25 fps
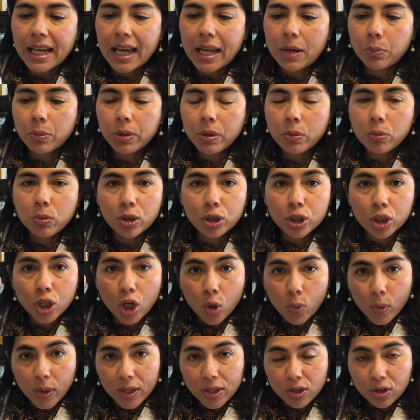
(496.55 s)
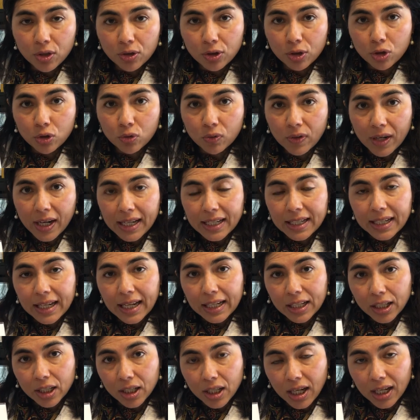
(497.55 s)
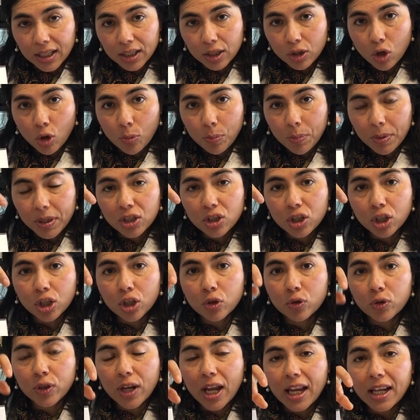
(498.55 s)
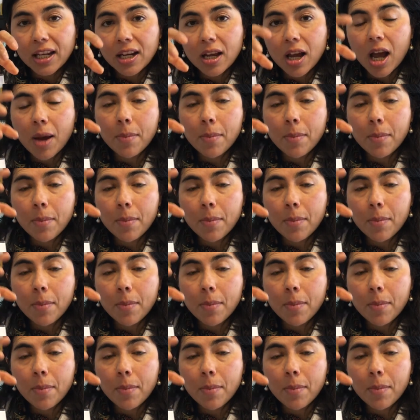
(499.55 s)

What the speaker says: and we will go into the drain and cut it open to create